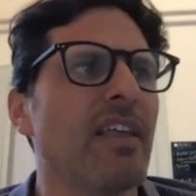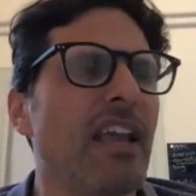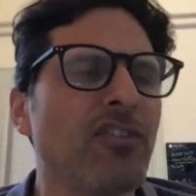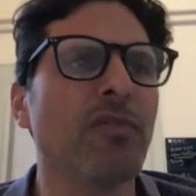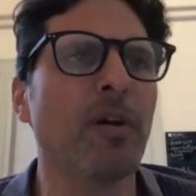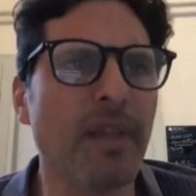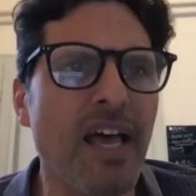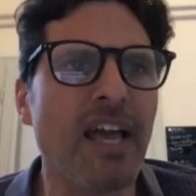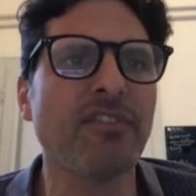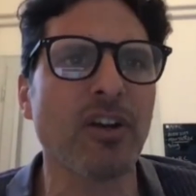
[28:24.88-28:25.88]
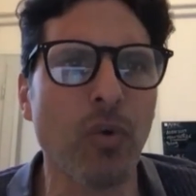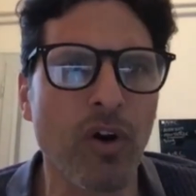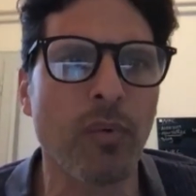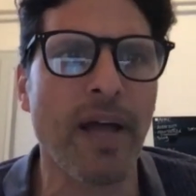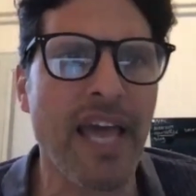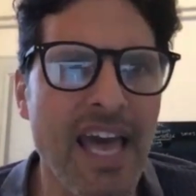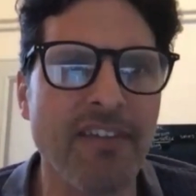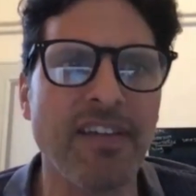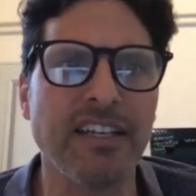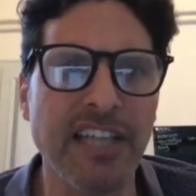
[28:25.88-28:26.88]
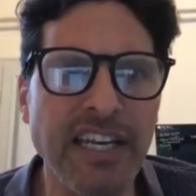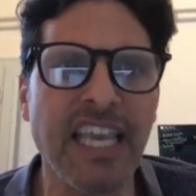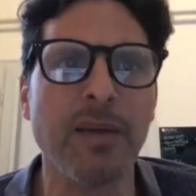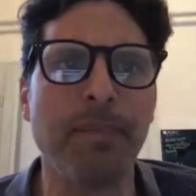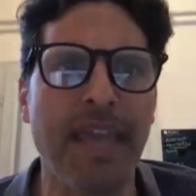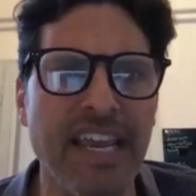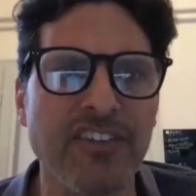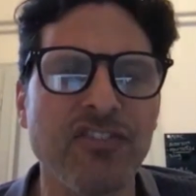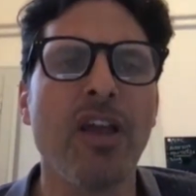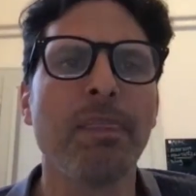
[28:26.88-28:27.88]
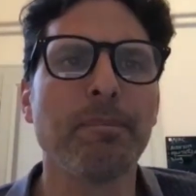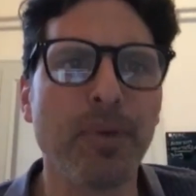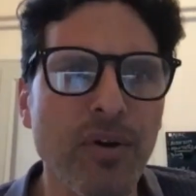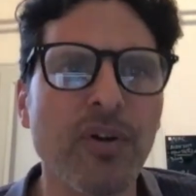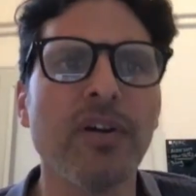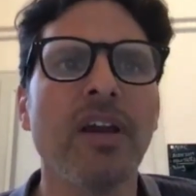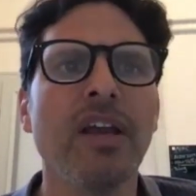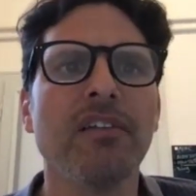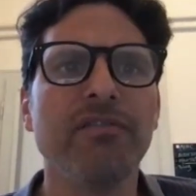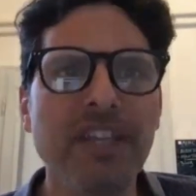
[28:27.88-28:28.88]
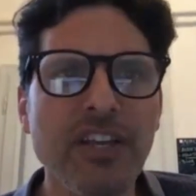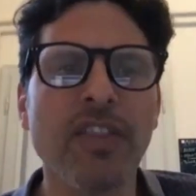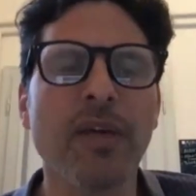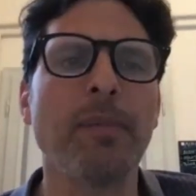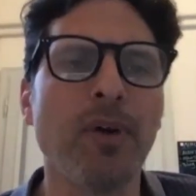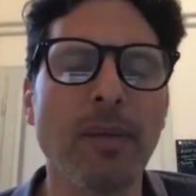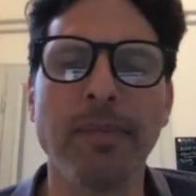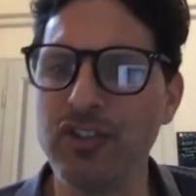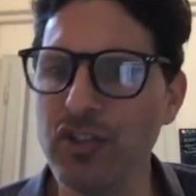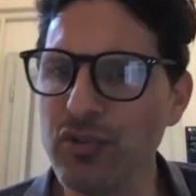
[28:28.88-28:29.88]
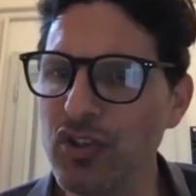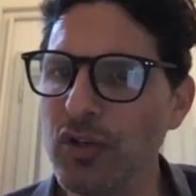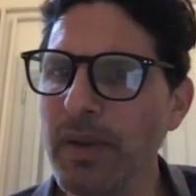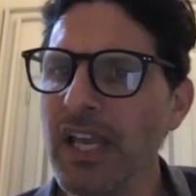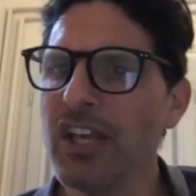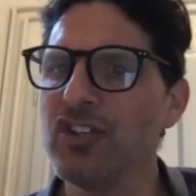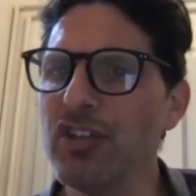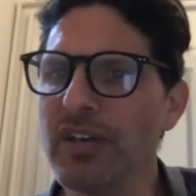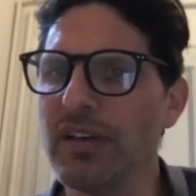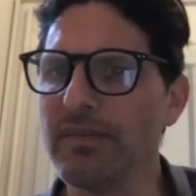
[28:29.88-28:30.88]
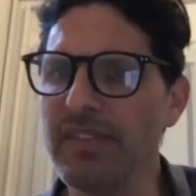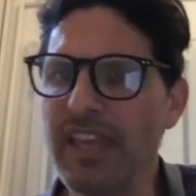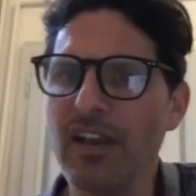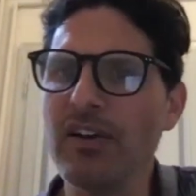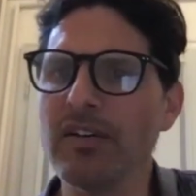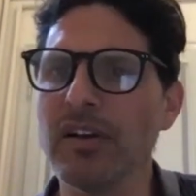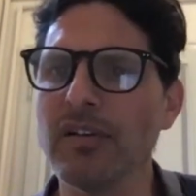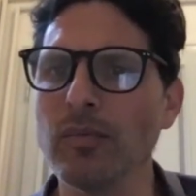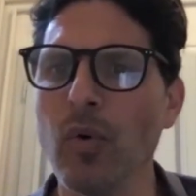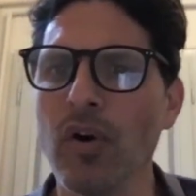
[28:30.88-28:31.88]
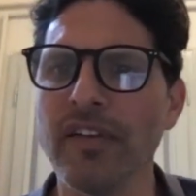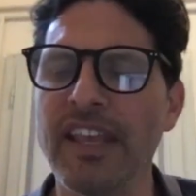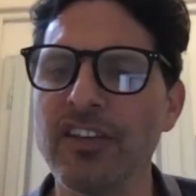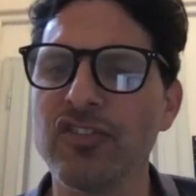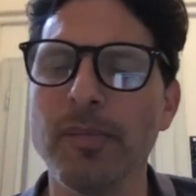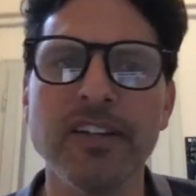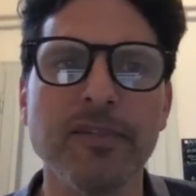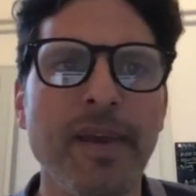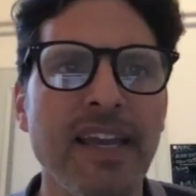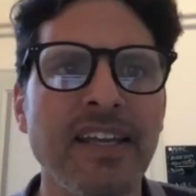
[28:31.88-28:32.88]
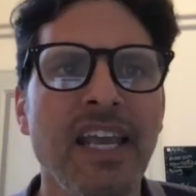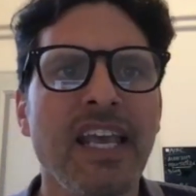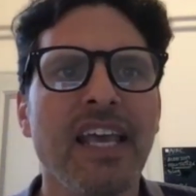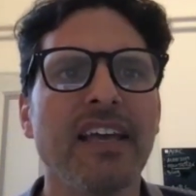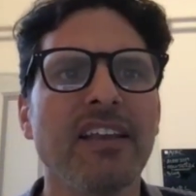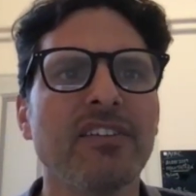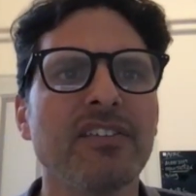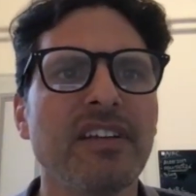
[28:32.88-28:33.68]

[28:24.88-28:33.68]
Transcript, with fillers: ancientromelive.org will have a dedicated page per video that we put up on YouTube. You, uh, there, Warren, thank you so much, man. Uh,